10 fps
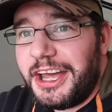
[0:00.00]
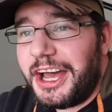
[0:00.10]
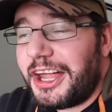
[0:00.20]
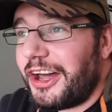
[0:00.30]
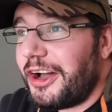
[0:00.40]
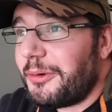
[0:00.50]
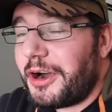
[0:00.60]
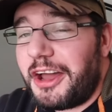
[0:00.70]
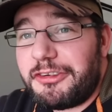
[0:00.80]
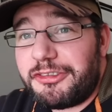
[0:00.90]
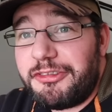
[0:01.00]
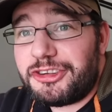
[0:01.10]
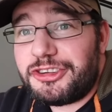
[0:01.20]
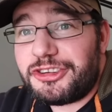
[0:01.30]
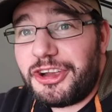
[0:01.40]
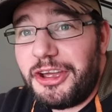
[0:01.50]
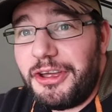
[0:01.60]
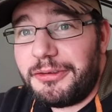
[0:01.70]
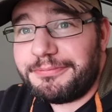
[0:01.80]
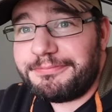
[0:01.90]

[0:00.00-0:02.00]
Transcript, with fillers: and uh, we'll have us fish to show you.